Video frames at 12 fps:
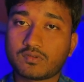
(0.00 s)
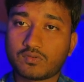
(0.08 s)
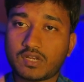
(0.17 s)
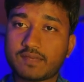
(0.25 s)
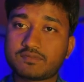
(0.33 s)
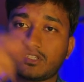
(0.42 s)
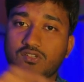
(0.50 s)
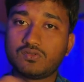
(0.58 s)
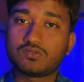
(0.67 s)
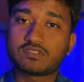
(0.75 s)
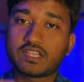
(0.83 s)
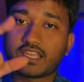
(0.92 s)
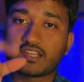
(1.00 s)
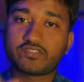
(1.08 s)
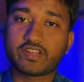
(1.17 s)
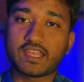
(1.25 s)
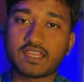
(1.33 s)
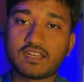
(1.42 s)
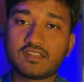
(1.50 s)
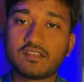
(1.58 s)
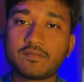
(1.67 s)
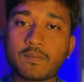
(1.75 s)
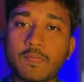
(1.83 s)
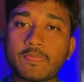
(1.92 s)
collapse, it looks like a triangle,
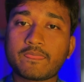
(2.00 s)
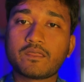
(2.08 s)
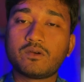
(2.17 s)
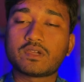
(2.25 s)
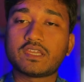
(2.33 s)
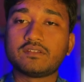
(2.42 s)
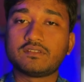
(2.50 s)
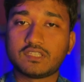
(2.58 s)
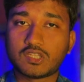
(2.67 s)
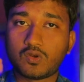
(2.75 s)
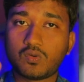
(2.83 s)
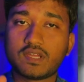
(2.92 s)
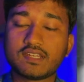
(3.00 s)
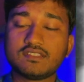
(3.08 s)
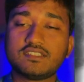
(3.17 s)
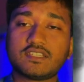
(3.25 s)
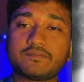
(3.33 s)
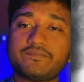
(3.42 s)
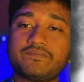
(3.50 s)
okay, in the lower region.